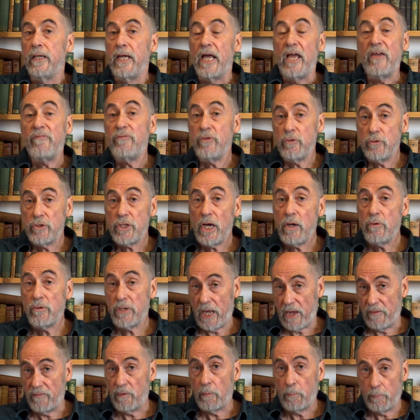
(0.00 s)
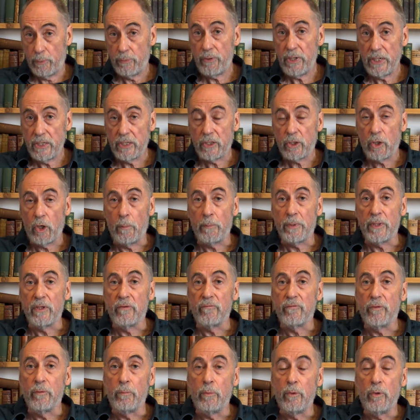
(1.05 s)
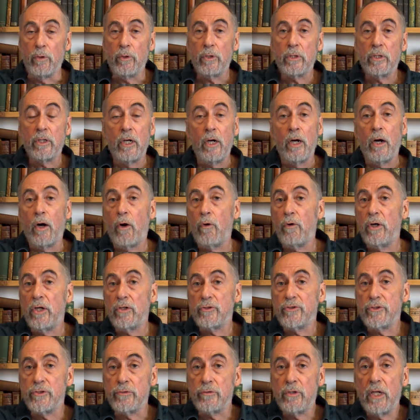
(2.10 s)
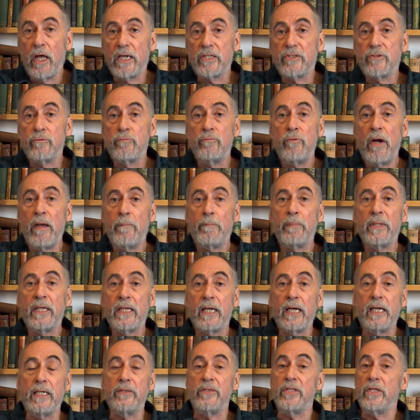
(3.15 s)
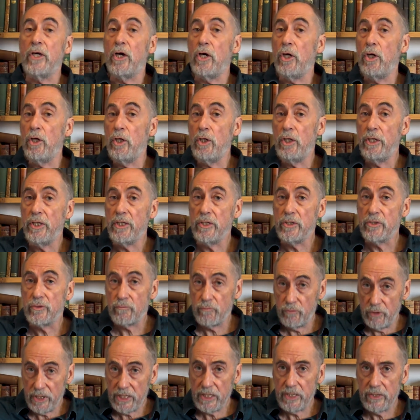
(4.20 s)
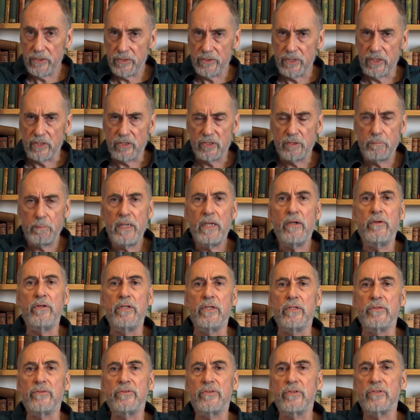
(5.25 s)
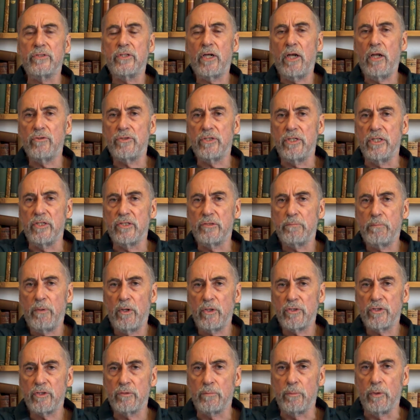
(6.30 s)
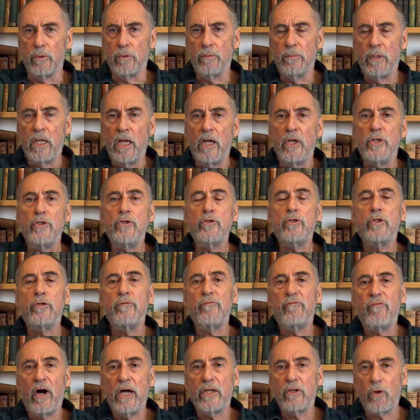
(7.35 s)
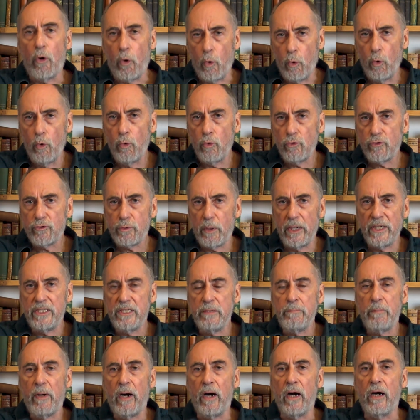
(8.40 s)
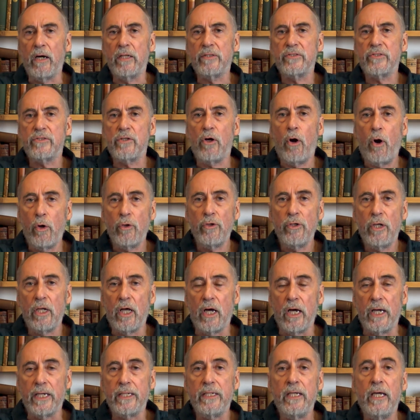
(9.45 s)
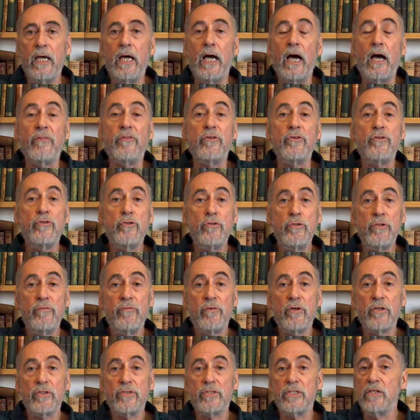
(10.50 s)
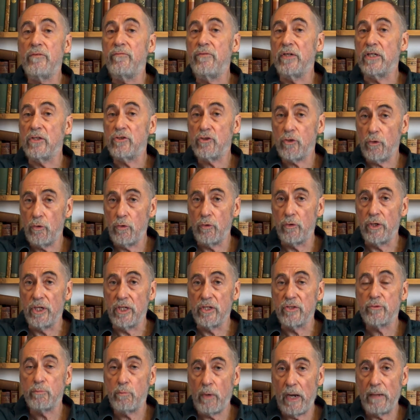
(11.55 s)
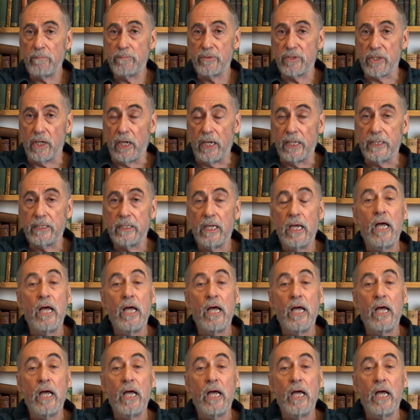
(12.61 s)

If you don't have a print copy of the book, or else you'd like to replicate the earliest reader's experience as closely as possible, you can find all 20 parts online at the University of Victoria's website,